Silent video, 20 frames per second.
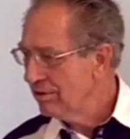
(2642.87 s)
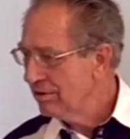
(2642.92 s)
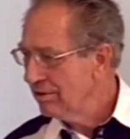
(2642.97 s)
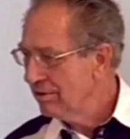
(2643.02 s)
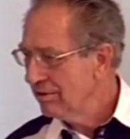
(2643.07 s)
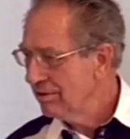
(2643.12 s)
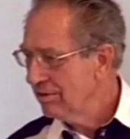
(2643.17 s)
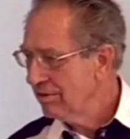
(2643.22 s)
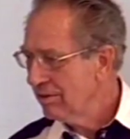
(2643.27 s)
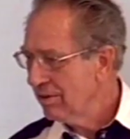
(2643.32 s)

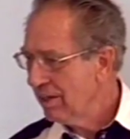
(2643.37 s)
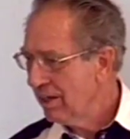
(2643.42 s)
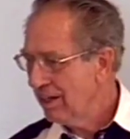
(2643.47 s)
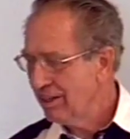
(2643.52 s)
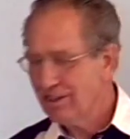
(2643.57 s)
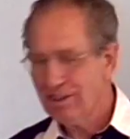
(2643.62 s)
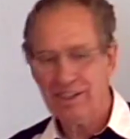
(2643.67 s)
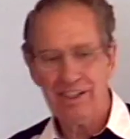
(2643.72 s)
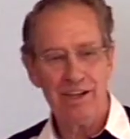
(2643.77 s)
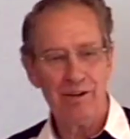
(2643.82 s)
I said,
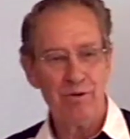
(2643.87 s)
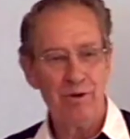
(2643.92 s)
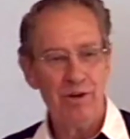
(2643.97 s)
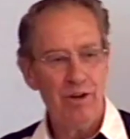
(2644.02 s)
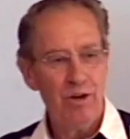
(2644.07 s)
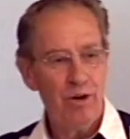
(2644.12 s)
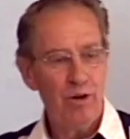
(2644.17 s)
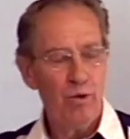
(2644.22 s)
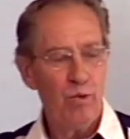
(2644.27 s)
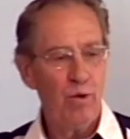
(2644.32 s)
Now,
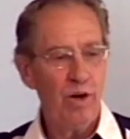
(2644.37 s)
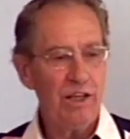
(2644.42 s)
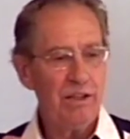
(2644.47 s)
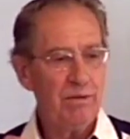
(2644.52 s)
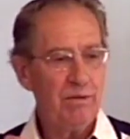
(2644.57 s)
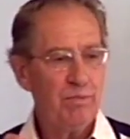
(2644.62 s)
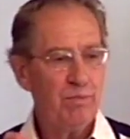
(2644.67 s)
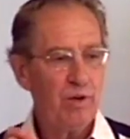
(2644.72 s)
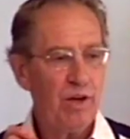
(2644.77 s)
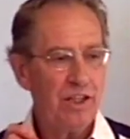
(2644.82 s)
what
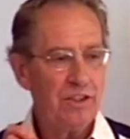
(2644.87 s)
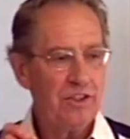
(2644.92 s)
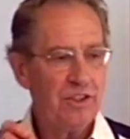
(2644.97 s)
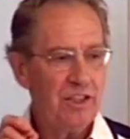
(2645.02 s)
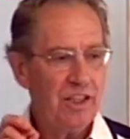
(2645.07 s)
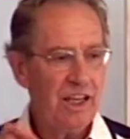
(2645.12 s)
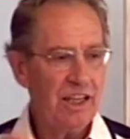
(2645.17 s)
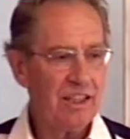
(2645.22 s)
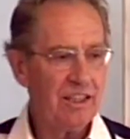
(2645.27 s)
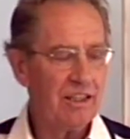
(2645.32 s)
brought you to that
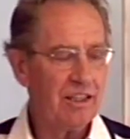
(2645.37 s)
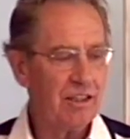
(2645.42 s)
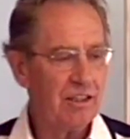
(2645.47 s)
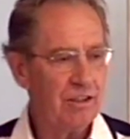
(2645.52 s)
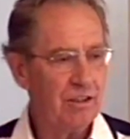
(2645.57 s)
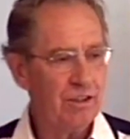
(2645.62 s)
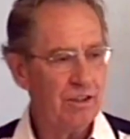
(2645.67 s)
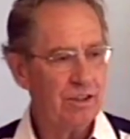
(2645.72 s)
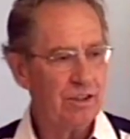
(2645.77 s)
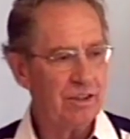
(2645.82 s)

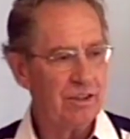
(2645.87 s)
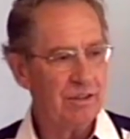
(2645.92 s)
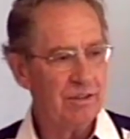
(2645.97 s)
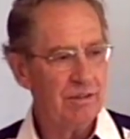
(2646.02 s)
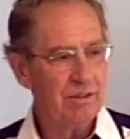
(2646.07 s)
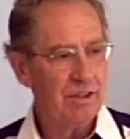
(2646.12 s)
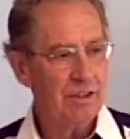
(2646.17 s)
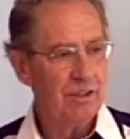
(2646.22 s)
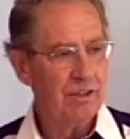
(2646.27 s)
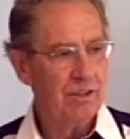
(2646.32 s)
conclusion?
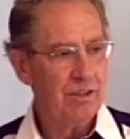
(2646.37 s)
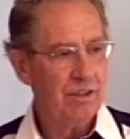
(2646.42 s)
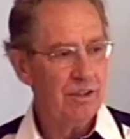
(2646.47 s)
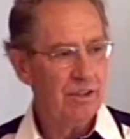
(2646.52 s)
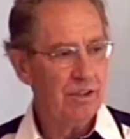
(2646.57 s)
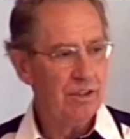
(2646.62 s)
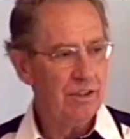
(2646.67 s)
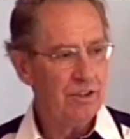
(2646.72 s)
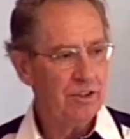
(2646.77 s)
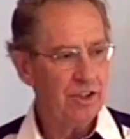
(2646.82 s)

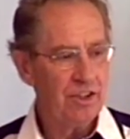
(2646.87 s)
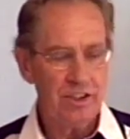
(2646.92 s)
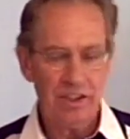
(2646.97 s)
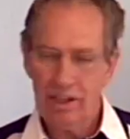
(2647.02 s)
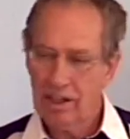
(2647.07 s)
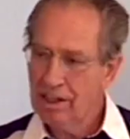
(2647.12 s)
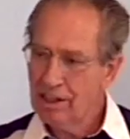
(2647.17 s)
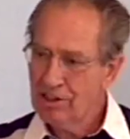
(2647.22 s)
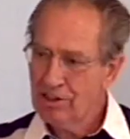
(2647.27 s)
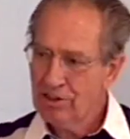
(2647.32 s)
She said, I
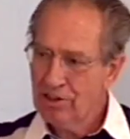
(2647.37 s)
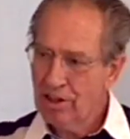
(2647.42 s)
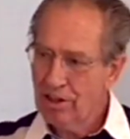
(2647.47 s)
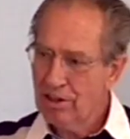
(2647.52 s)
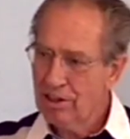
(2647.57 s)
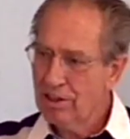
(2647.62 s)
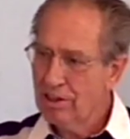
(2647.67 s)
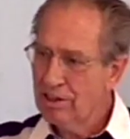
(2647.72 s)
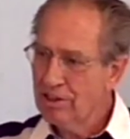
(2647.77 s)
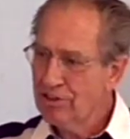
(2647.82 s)
started
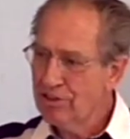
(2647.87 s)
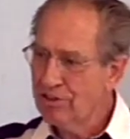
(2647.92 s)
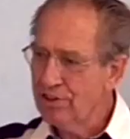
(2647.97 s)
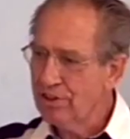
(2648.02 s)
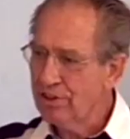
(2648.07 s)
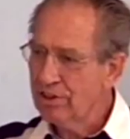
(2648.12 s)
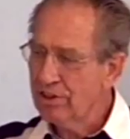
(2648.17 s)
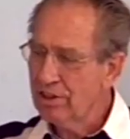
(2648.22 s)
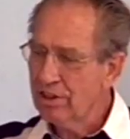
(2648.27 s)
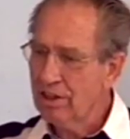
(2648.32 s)
listening to
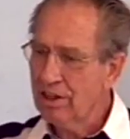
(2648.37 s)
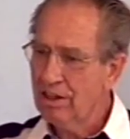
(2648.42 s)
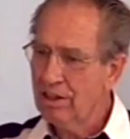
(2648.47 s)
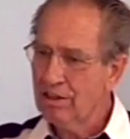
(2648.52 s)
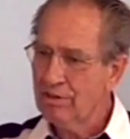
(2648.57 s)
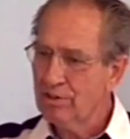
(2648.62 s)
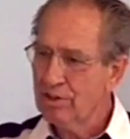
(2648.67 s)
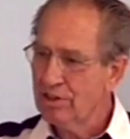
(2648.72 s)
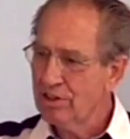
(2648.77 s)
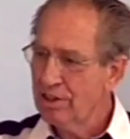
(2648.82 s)

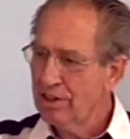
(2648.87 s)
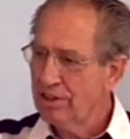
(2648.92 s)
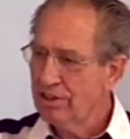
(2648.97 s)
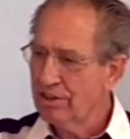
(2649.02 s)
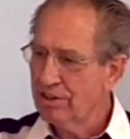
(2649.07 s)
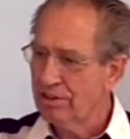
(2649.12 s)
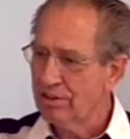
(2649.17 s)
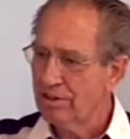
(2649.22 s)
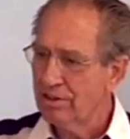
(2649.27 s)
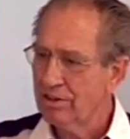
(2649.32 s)

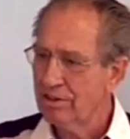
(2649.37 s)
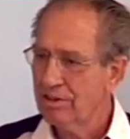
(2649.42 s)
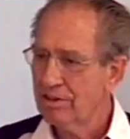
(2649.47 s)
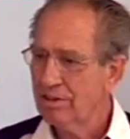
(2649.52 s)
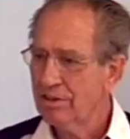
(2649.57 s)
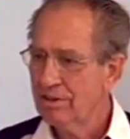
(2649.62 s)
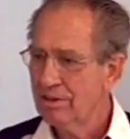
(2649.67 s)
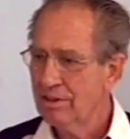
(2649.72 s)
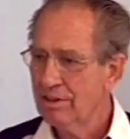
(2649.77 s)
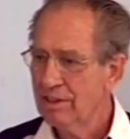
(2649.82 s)
conversations.
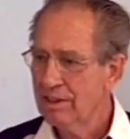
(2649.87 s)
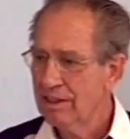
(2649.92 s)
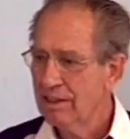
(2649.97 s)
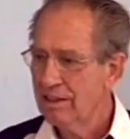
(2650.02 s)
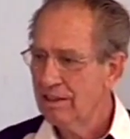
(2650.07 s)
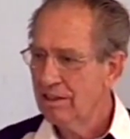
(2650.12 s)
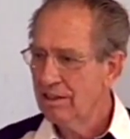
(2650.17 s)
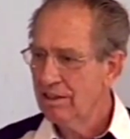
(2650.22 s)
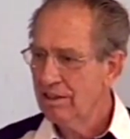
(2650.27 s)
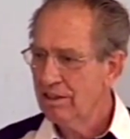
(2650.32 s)

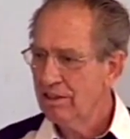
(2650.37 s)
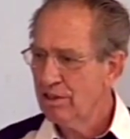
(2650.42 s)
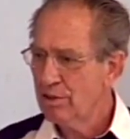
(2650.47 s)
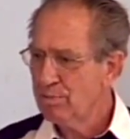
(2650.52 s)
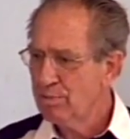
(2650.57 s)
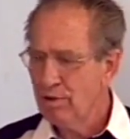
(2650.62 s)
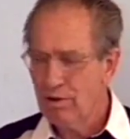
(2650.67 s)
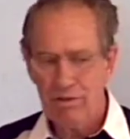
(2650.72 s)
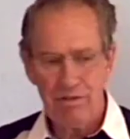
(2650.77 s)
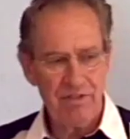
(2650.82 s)
The
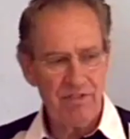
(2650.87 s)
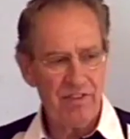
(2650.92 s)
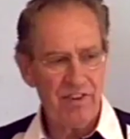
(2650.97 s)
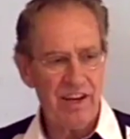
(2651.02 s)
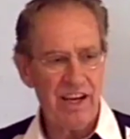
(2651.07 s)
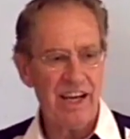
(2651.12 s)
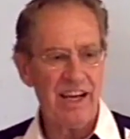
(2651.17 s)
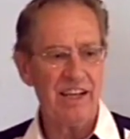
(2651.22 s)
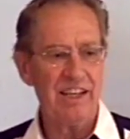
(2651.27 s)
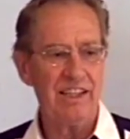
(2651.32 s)

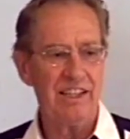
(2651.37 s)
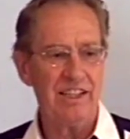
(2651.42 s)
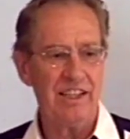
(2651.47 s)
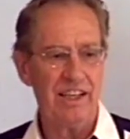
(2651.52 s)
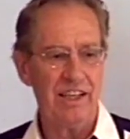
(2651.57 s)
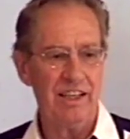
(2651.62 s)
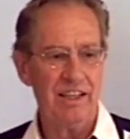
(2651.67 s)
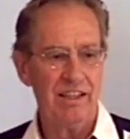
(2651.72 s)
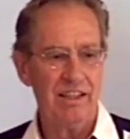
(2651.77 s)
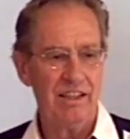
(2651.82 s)
profanity,
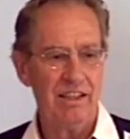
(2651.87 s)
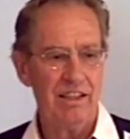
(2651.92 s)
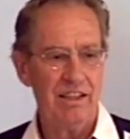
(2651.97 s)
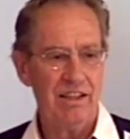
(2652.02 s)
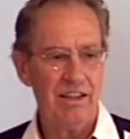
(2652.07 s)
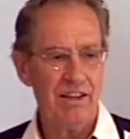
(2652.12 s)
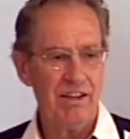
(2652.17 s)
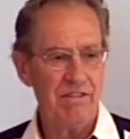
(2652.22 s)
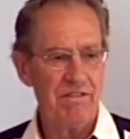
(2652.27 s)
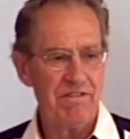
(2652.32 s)
the
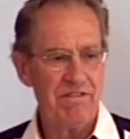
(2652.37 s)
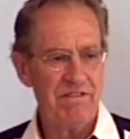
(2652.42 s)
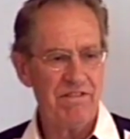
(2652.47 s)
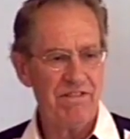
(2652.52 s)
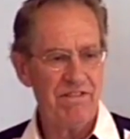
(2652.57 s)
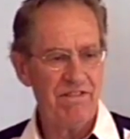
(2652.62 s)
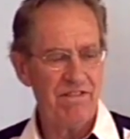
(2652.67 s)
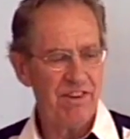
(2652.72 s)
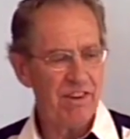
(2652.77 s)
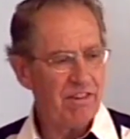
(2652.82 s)

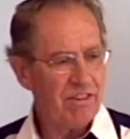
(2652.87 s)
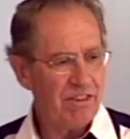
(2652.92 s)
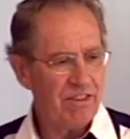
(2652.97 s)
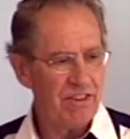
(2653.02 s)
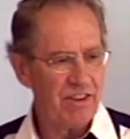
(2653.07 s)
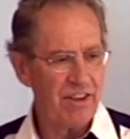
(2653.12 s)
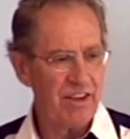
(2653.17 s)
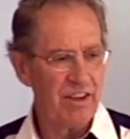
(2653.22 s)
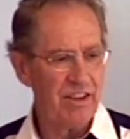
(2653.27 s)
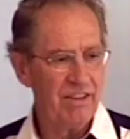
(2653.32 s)
filthy,
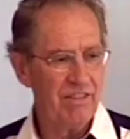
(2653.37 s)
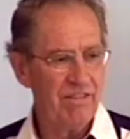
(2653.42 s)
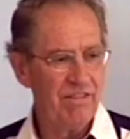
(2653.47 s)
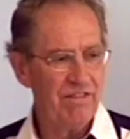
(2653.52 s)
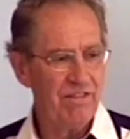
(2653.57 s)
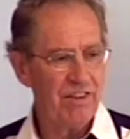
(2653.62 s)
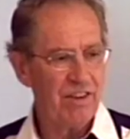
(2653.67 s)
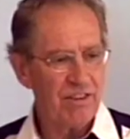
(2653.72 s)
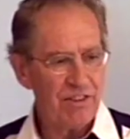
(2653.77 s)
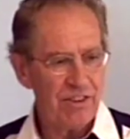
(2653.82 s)

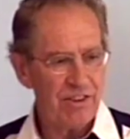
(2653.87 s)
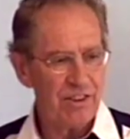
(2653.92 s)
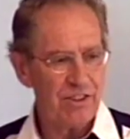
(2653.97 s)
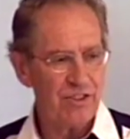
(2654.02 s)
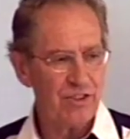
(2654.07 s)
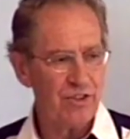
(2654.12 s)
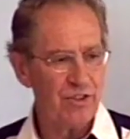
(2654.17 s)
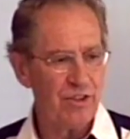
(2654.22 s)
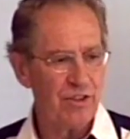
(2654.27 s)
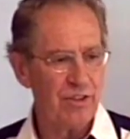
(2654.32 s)
filthy
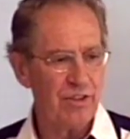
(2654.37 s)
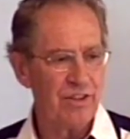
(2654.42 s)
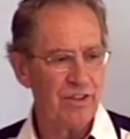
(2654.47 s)
stories.